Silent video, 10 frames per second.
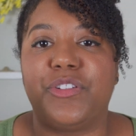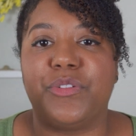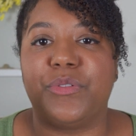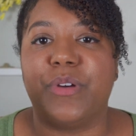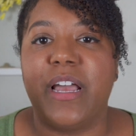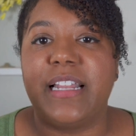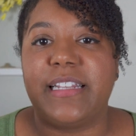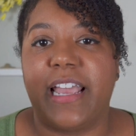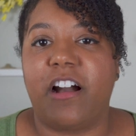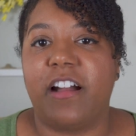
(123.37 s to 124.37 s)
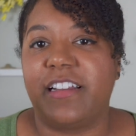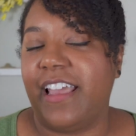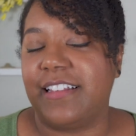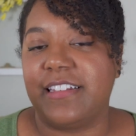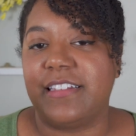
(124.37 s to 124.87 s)
to take on
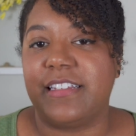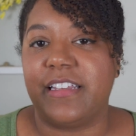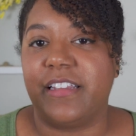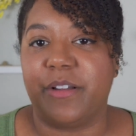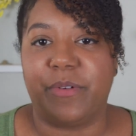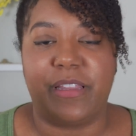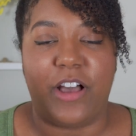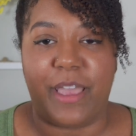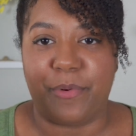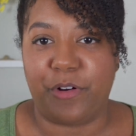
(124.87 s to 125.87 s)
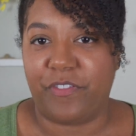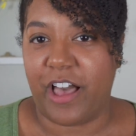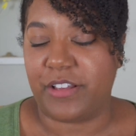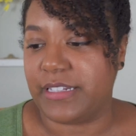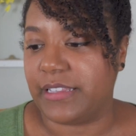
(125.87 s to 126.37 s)
cases dealing with
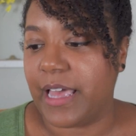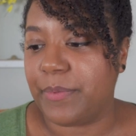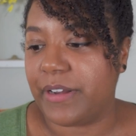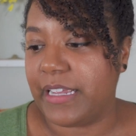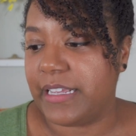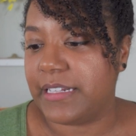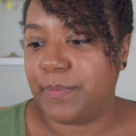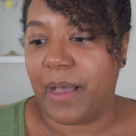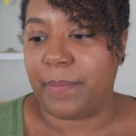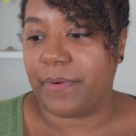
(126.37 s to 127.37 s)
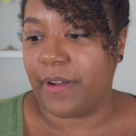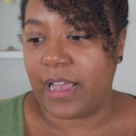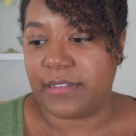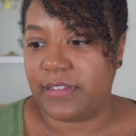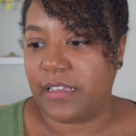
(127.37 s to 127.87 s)
high-profile celebrities,
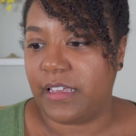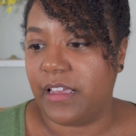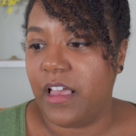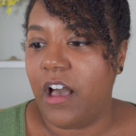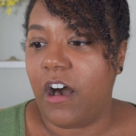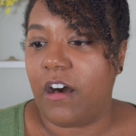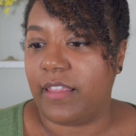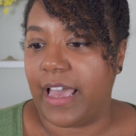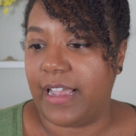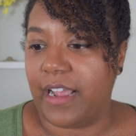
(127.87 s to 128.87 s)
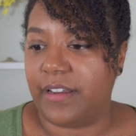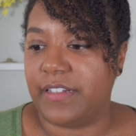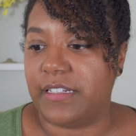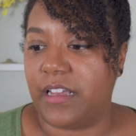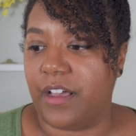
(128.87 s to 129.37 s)
paparazzi, all that kind of
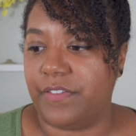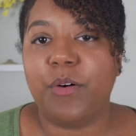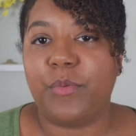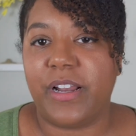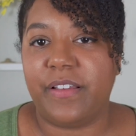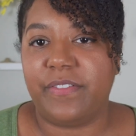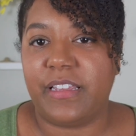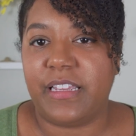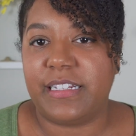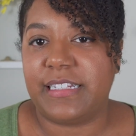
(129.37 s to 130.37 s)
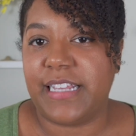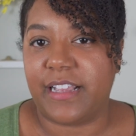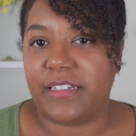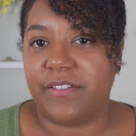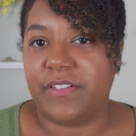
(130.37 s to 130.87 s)
stuff. One of the
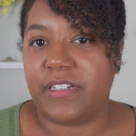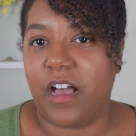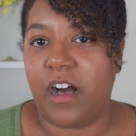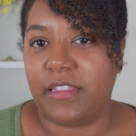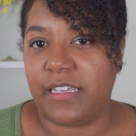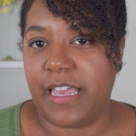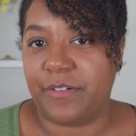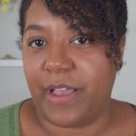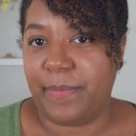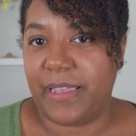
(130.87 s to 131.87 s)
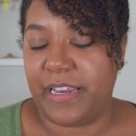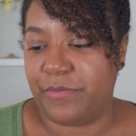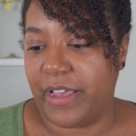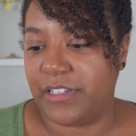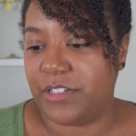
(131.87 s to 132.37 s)
detectives on the
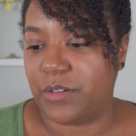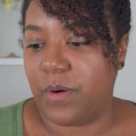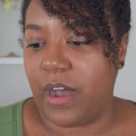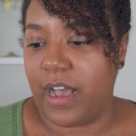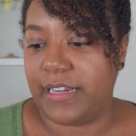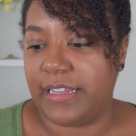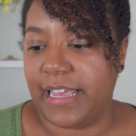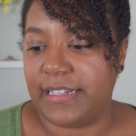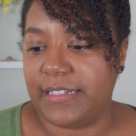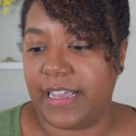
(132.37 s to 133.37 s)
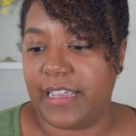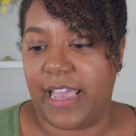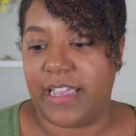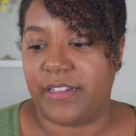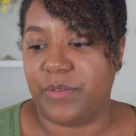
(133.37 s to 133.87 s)
NYPD Red squad gets a
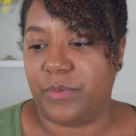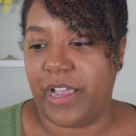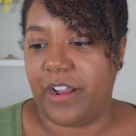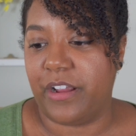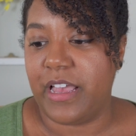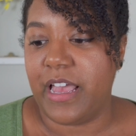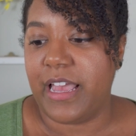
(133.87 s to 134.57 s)
case where